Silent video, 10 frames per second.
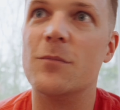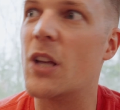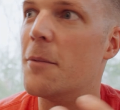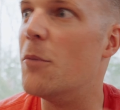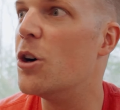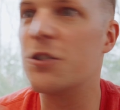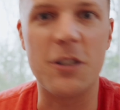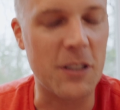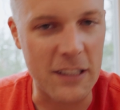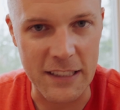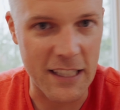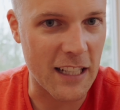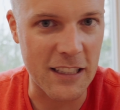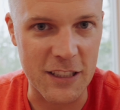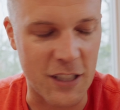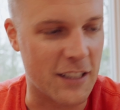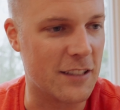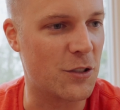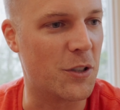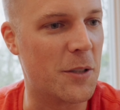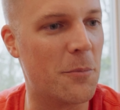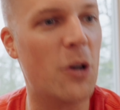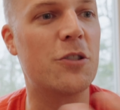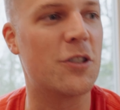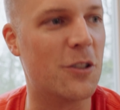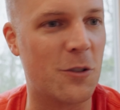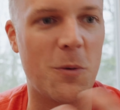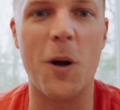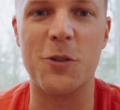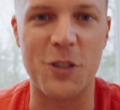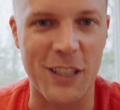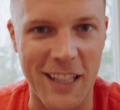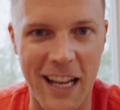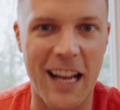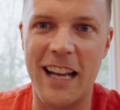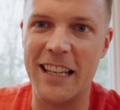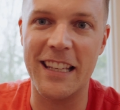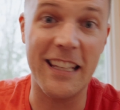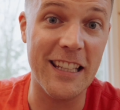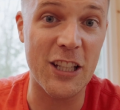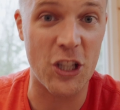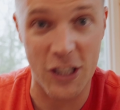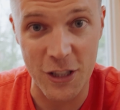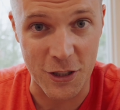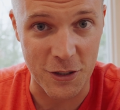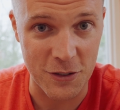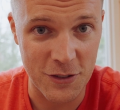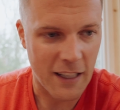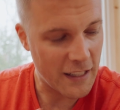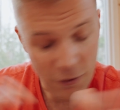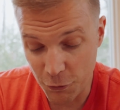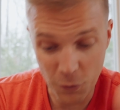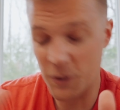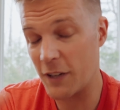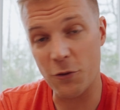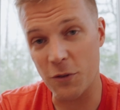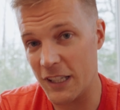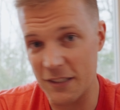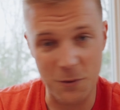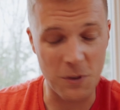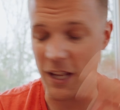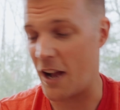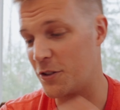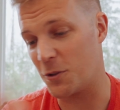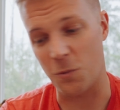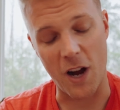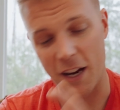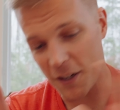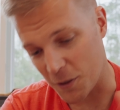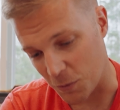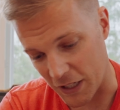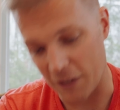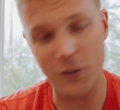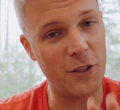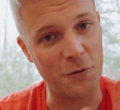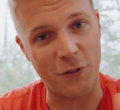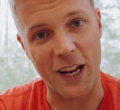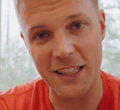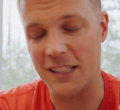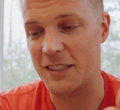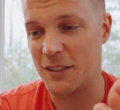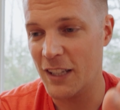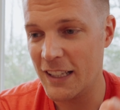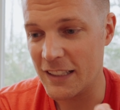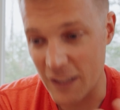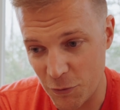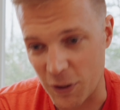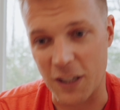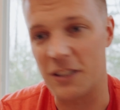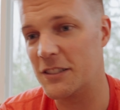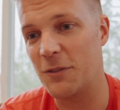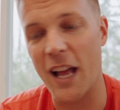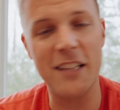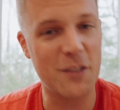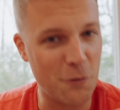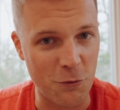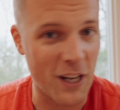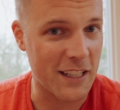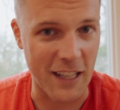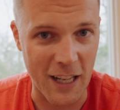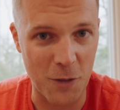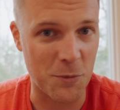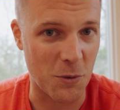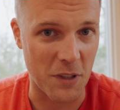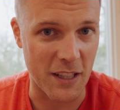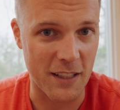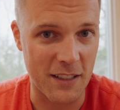emotional intelligence or an emotional quotient, a high EQ. And if for whatever reason, with how you're wired or whatever, you find this difficult, ask a friend to help you with it.